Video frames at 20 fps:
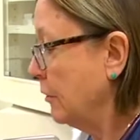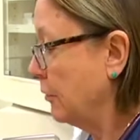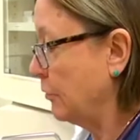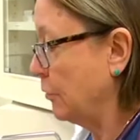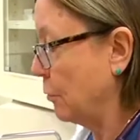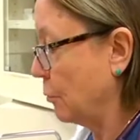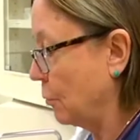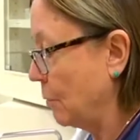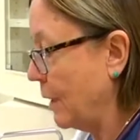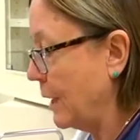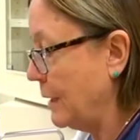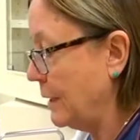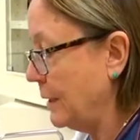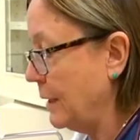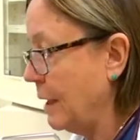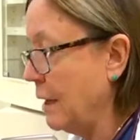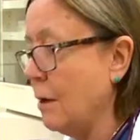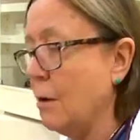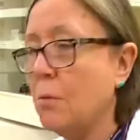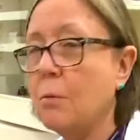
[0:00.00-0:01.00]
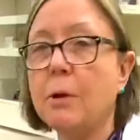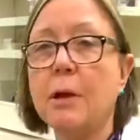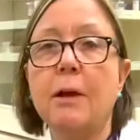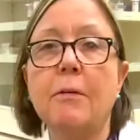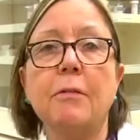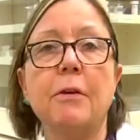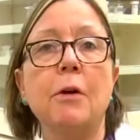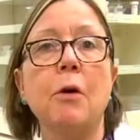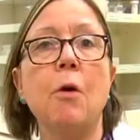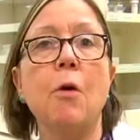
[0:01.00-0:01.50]
So, right now, we
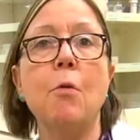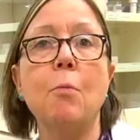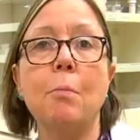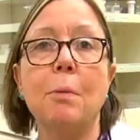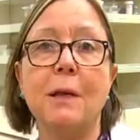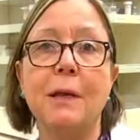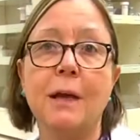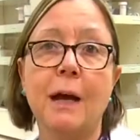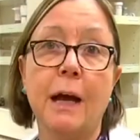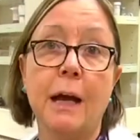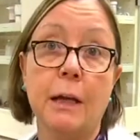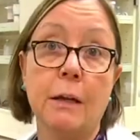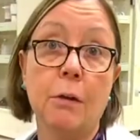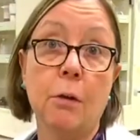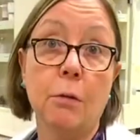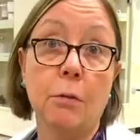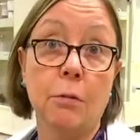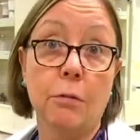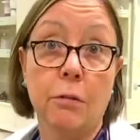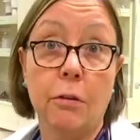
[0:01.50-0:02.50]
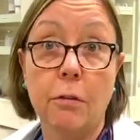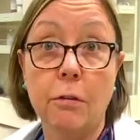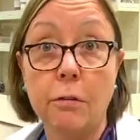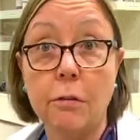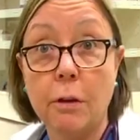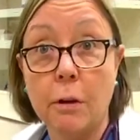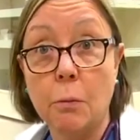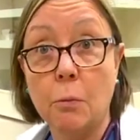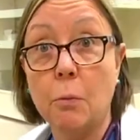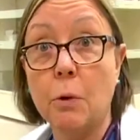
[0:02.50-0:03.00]
have an open
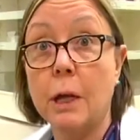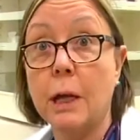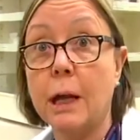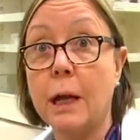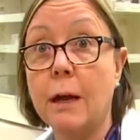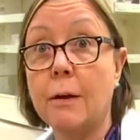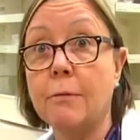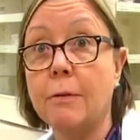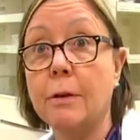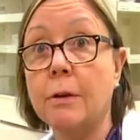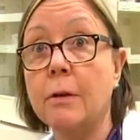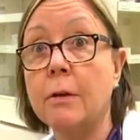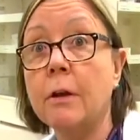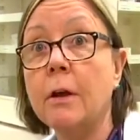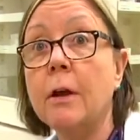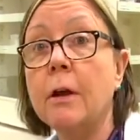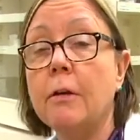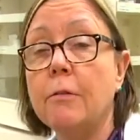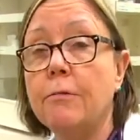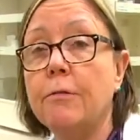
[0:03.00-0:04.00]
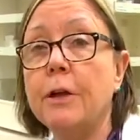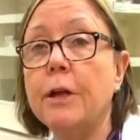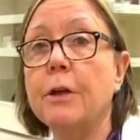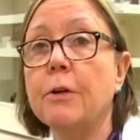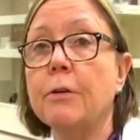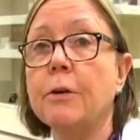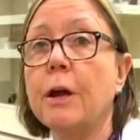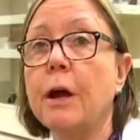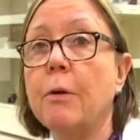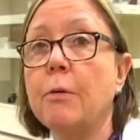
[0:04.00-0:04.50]
diagnosis and we haven't
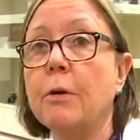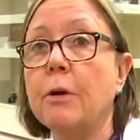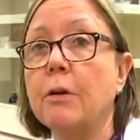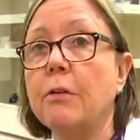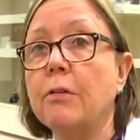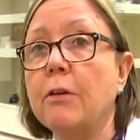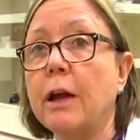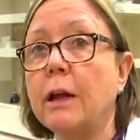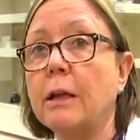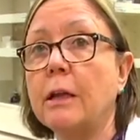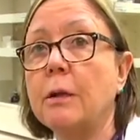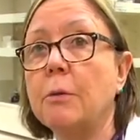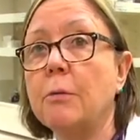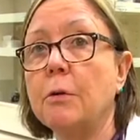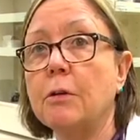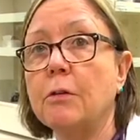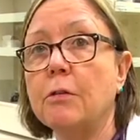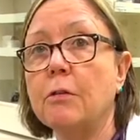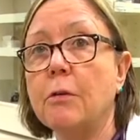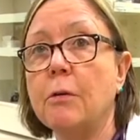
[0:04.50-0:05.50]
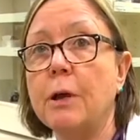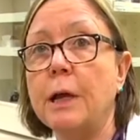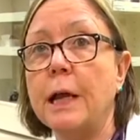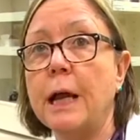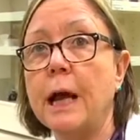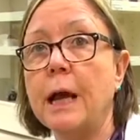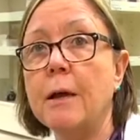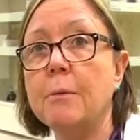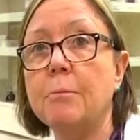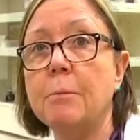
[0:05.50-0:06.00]
figured out exactly what's
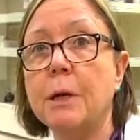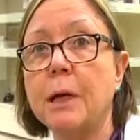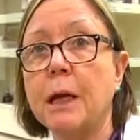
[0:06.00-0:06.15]
going on.